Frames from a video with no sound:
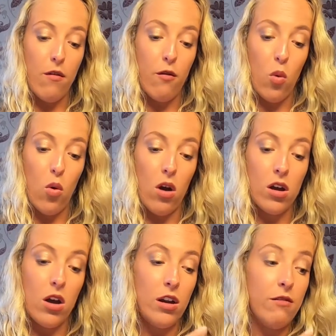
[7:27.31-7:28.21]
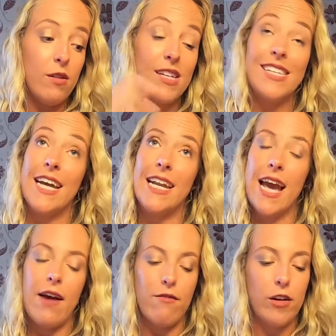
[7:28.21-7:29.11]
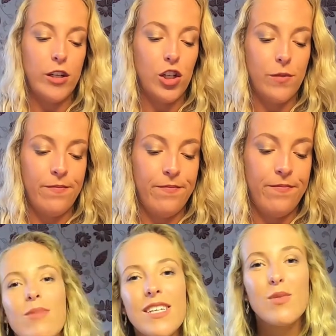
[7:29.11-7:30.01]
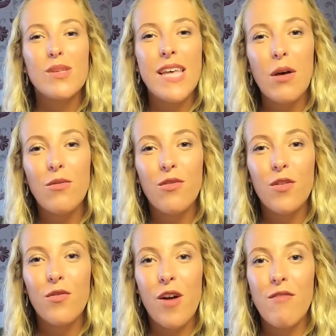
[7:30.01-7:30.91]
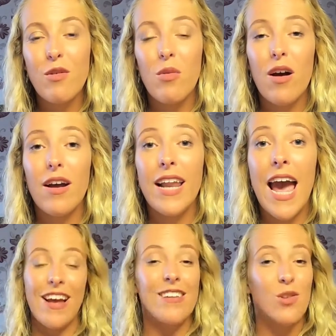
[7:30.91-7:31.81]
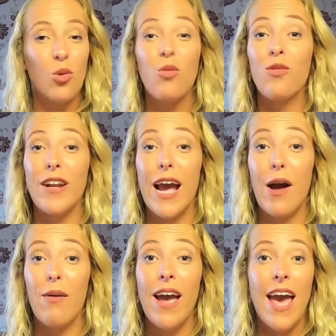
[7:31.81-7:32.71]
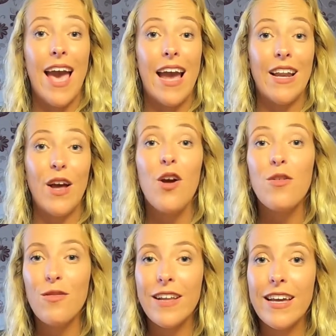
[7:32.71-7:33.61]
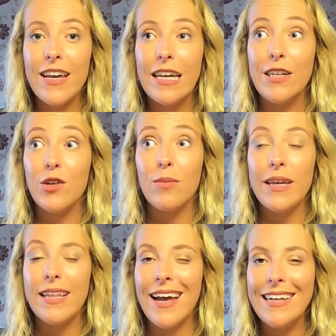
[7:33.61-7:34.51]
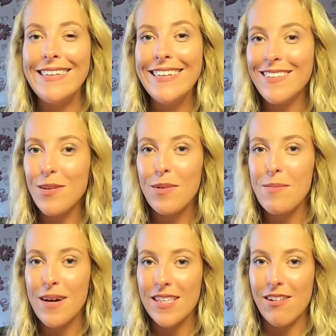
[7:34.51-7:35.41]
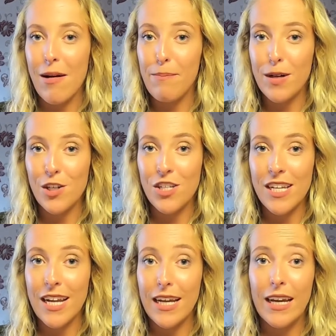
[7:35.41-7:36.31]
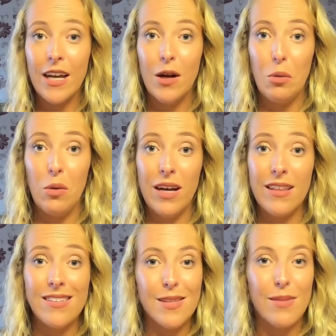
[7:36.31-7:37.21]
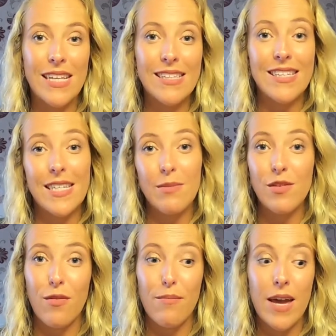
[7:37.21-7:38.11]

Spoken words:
for kind of daily average. I hope this was helpful for everyone. That is all for now, and hopefully you'll be that little bit better at budgeting with some hints and tips from